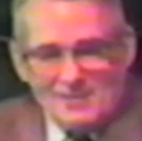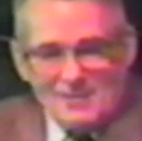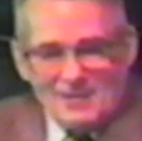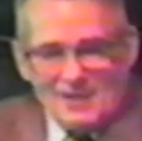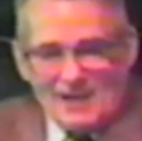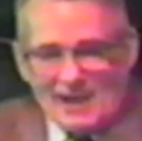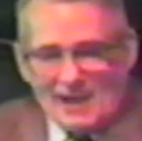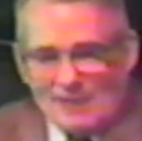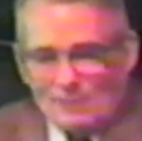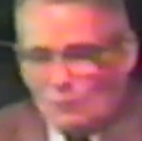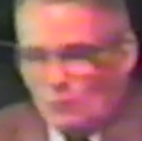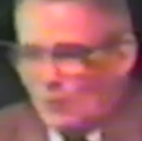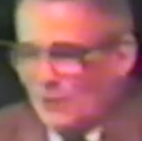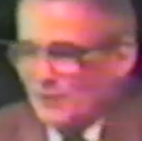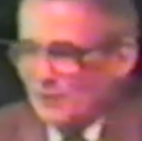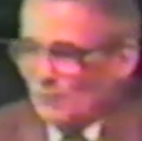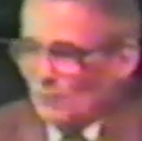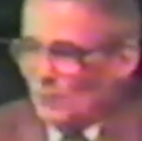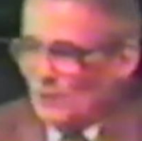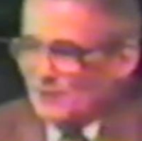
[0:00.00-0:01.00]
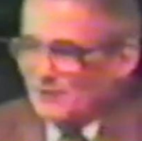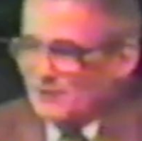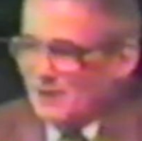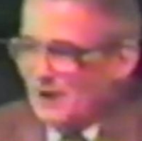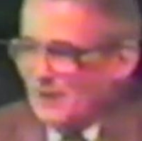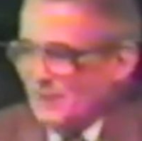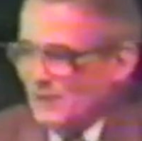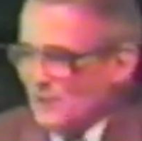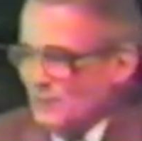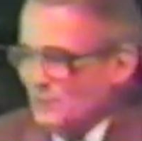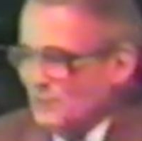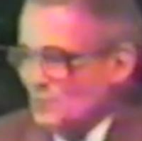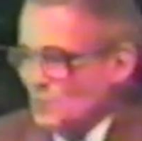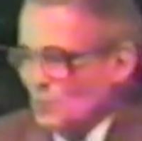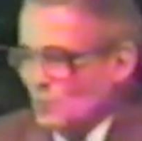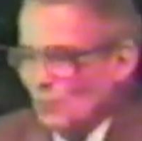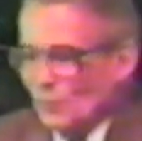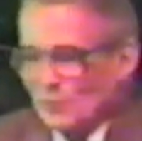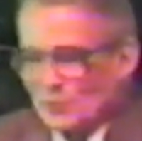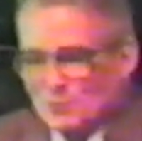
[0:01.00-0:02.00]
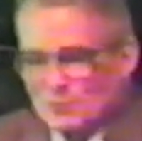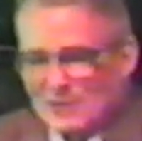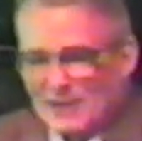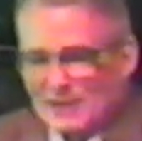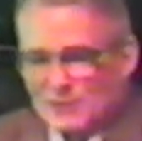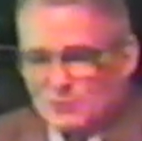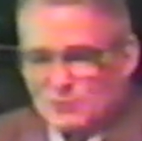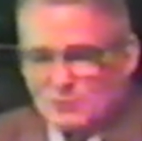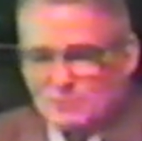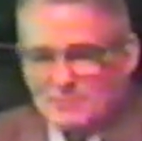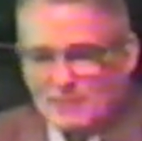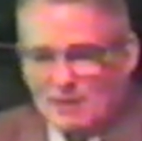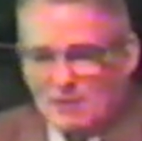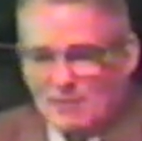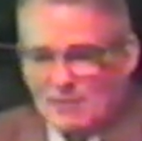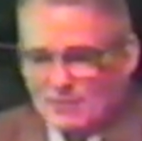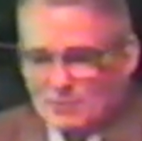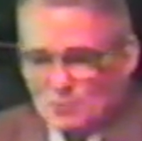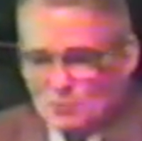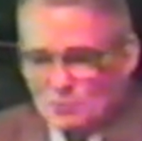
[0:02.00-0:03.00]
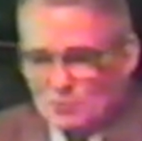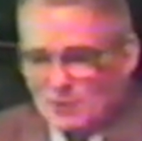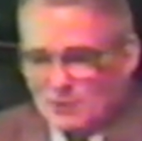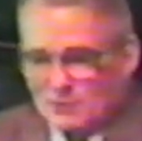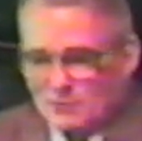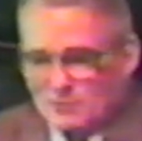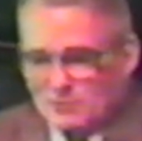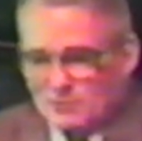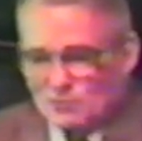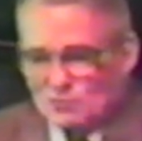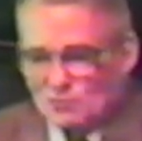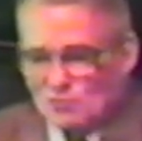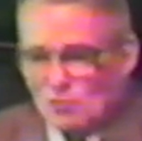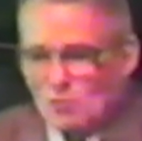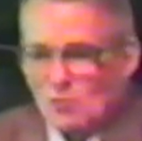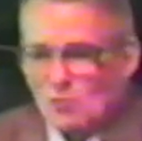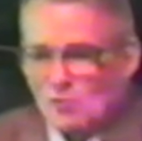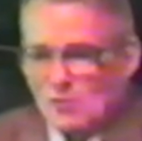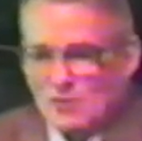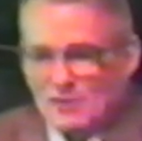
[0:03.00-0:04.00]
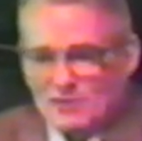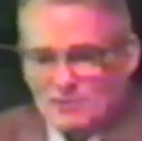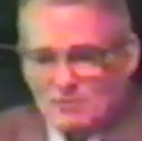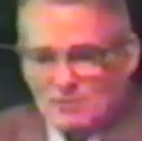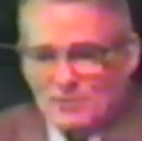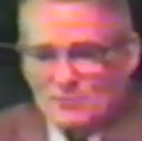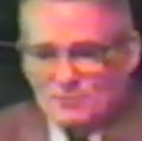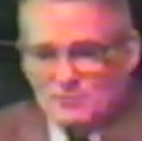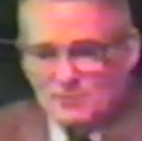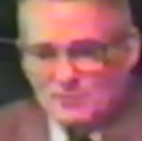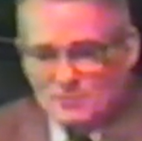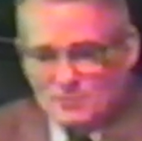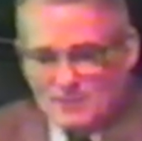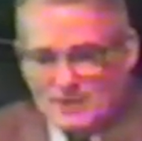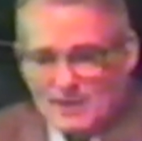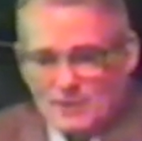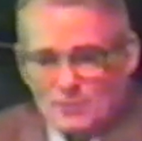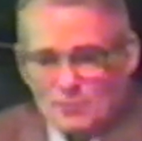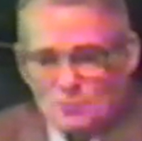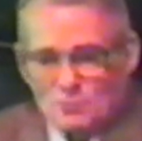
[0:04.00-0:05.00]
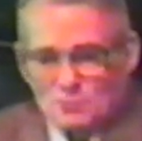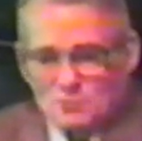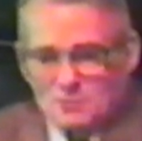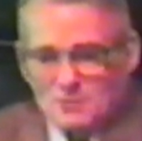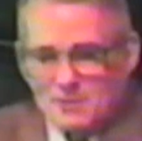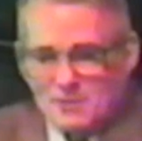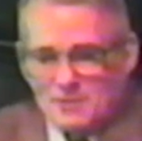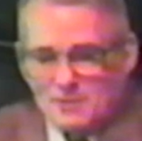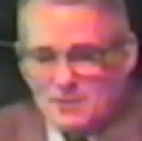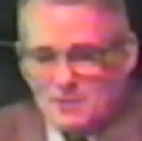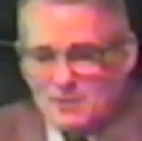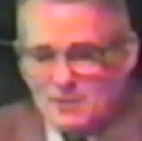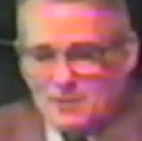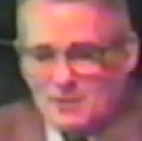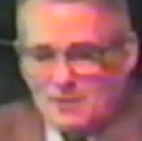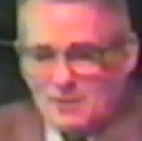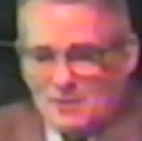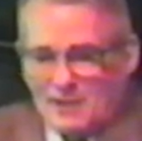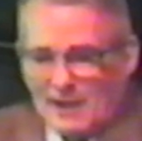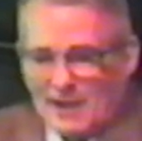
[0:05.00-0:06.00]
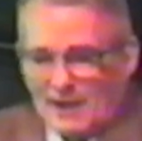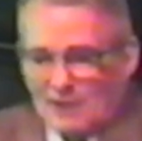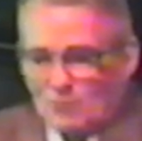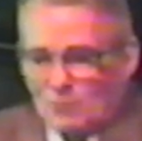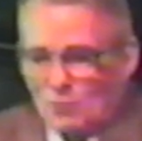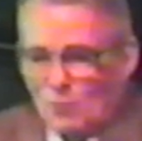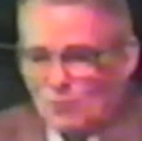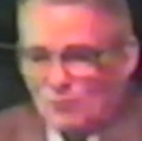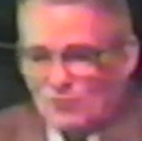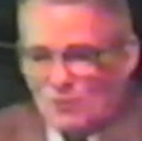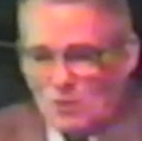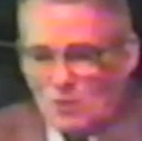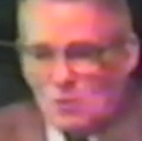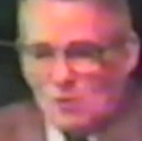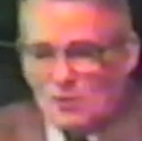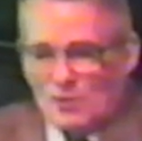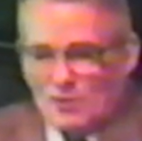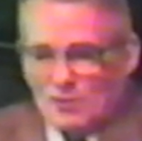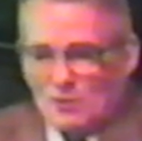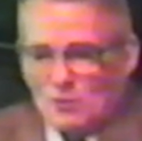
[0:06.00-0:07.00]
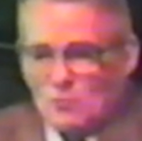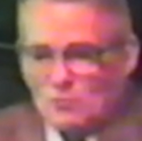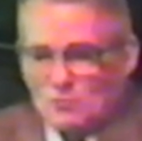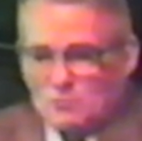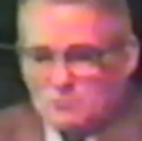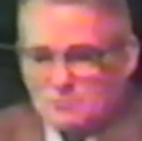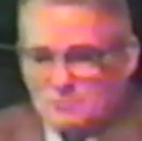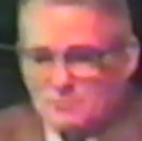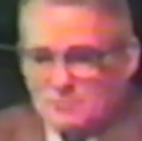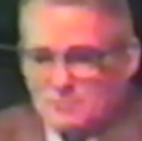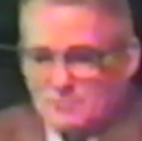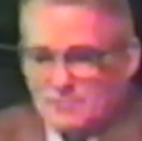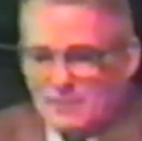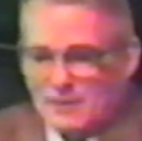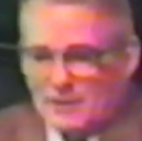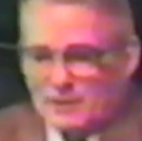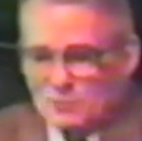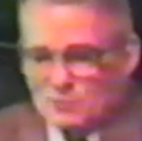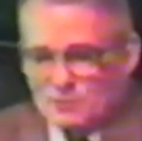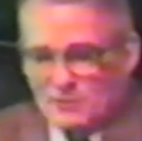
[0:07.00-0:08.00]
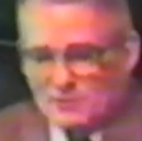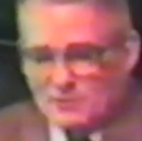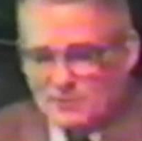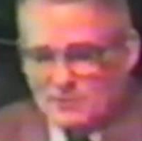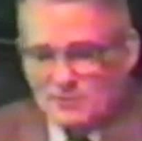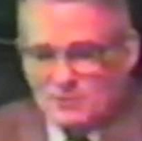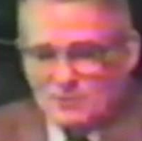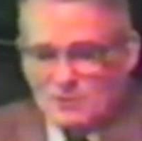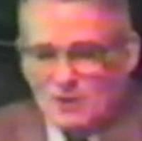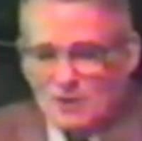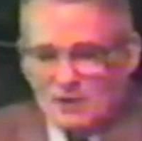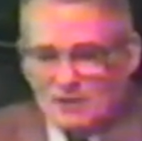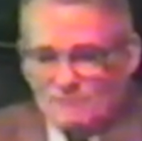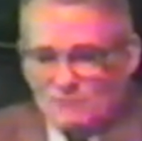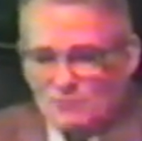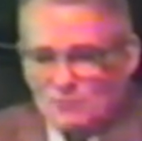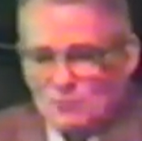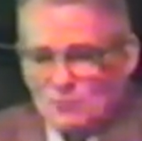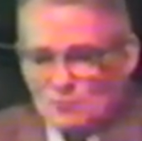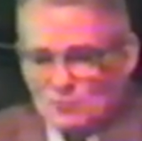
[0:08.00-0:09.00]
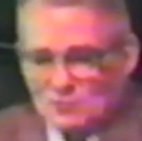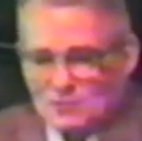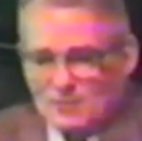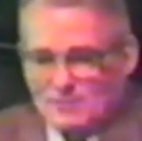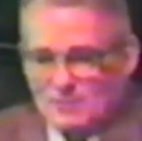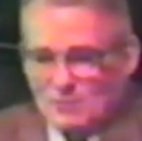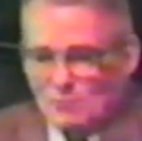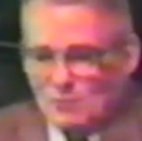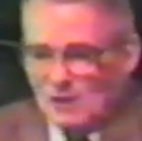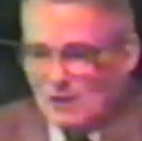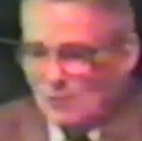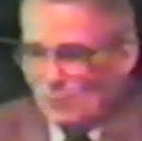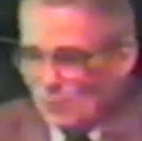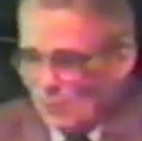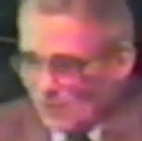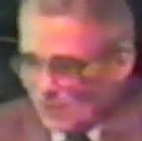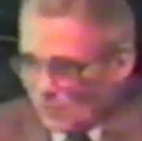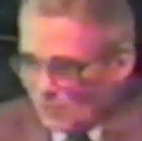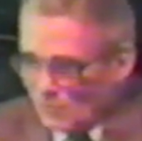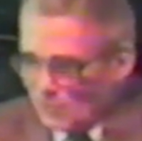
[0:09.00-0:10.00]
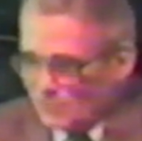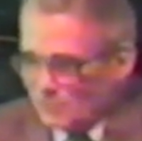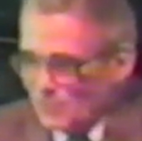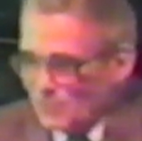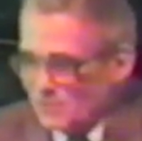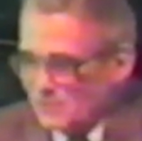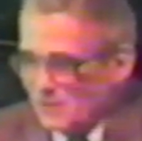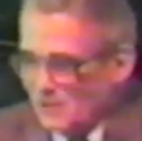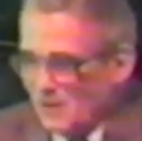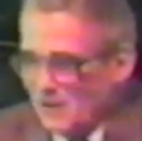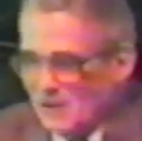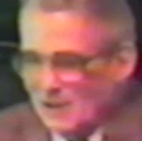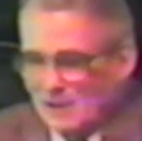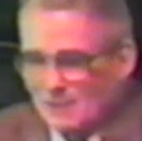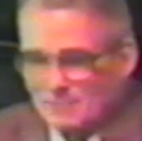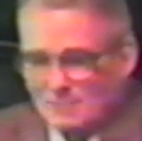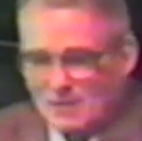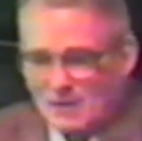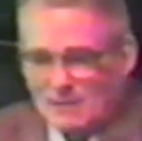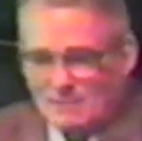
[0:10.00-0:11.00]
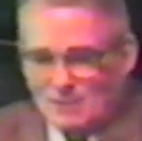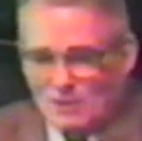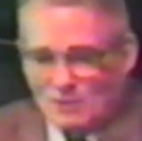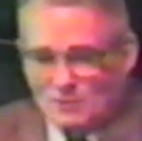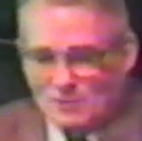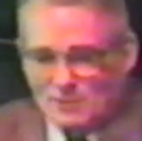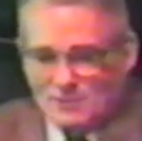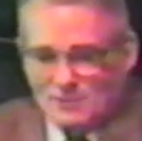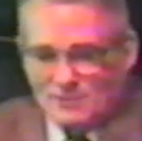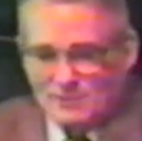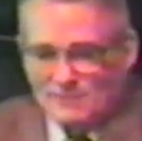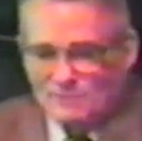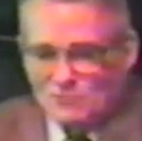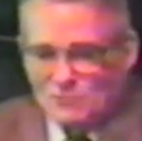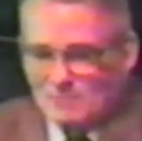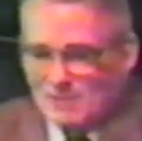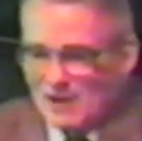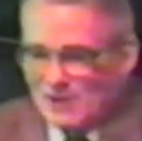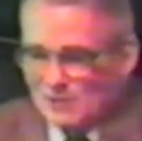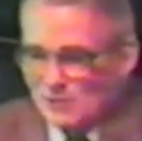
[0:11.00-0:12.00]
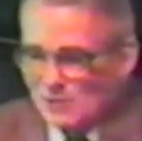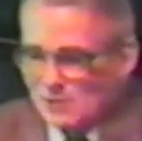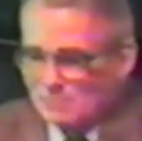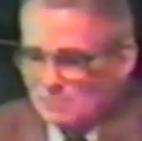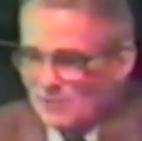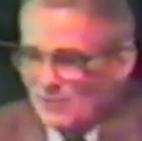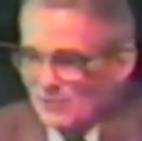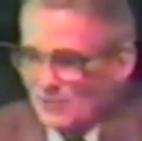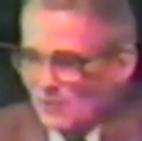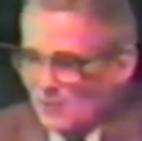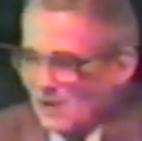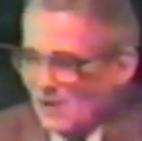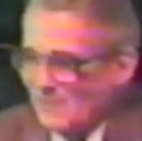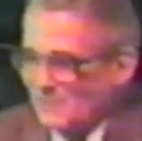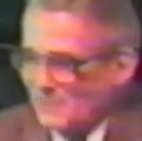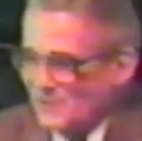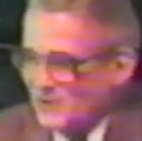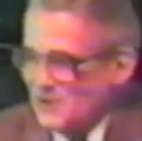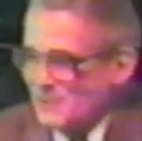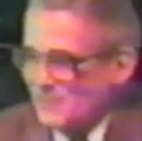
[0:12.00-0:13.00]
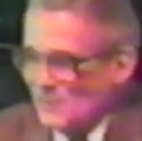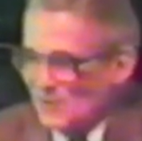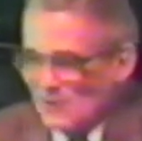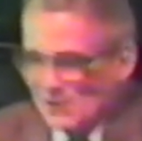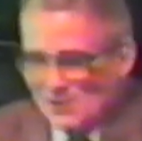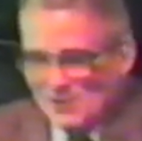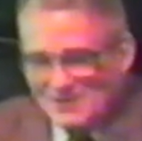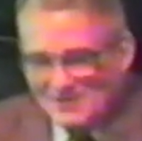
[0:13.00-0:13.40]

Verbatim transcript: and one, one time he stole a statue of Mary and stuck it in a drawer and a dresser in his house and wrote the Lord a note and said, Dear God, if you don't send me what I want at Christmas time, I'm not going to give you back your mother. I'm keeping her.